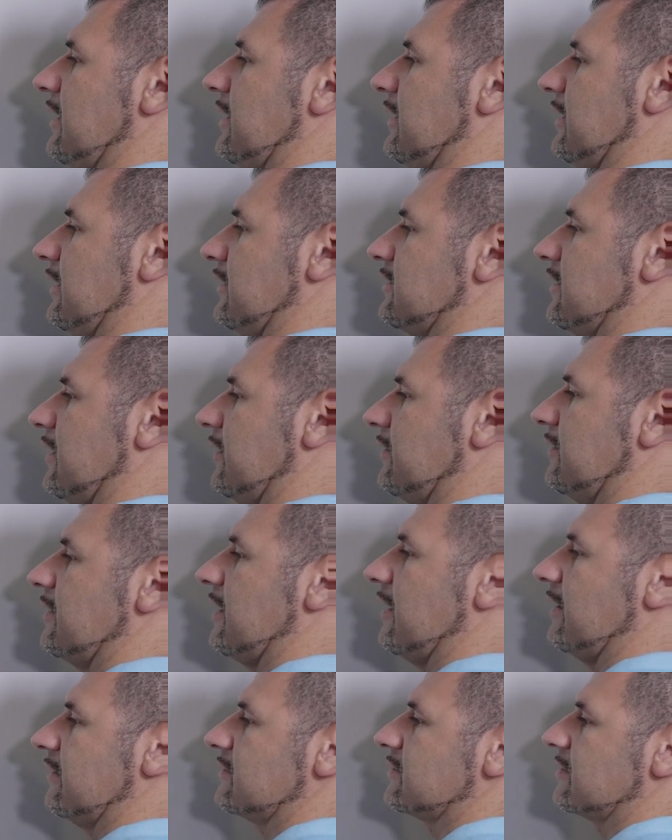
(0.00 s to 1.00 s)
it's
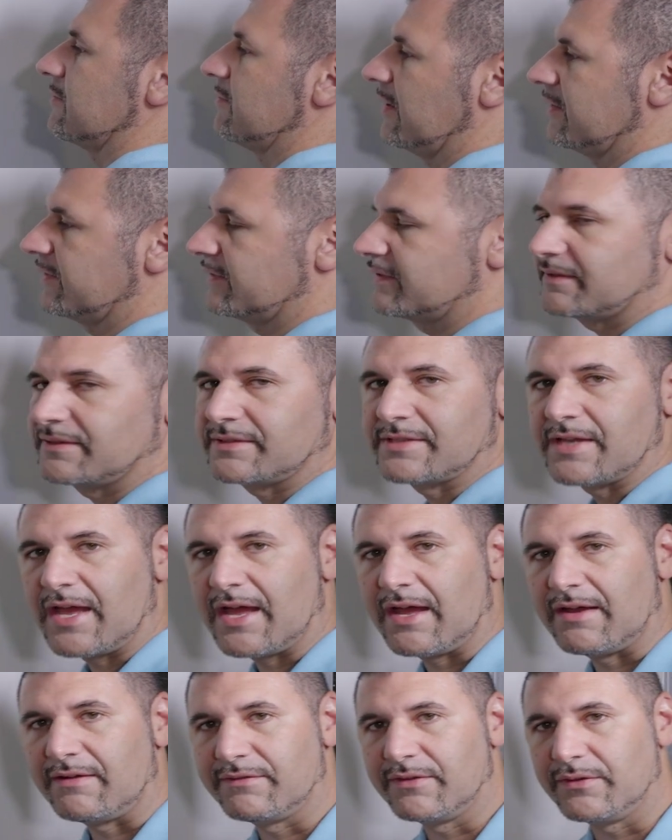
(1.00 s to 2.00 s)
$100 a month to
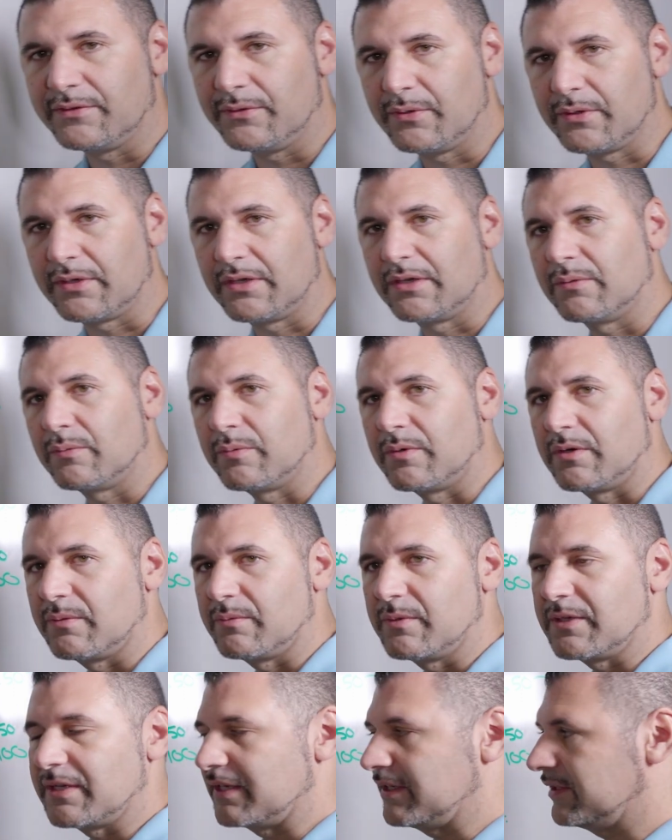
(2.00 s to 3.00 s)
have the lawyer, where
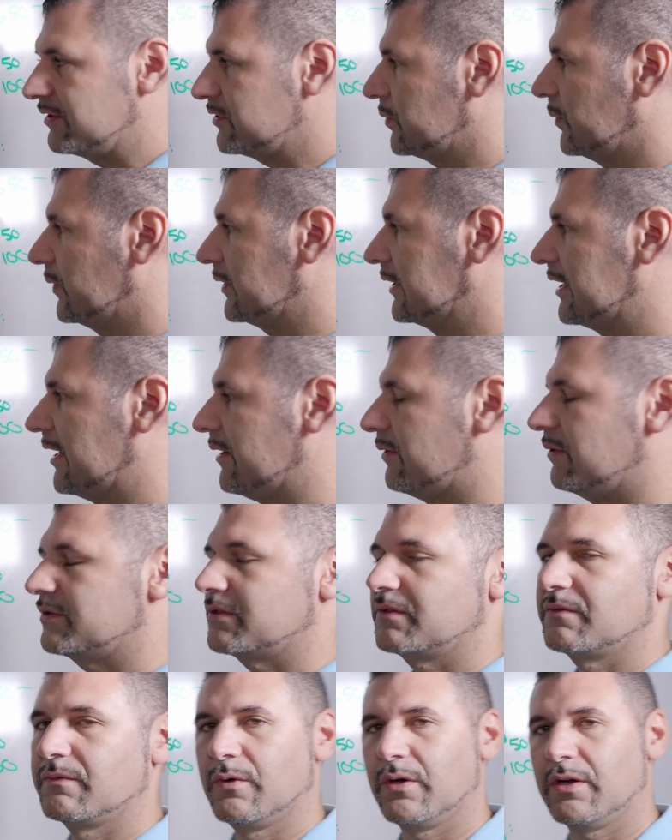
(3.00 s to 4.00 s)
we get 20 hours
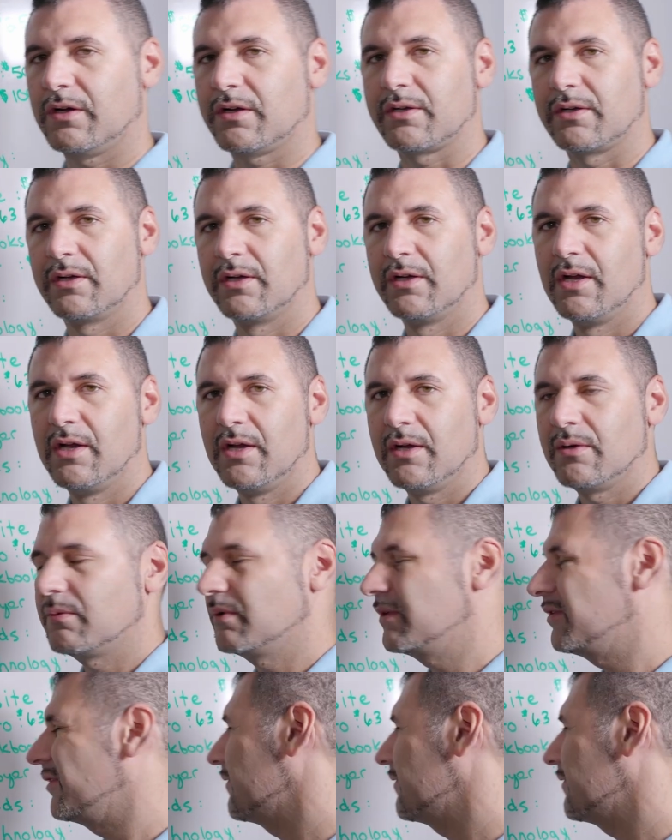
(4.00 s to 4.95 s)
of work. We don't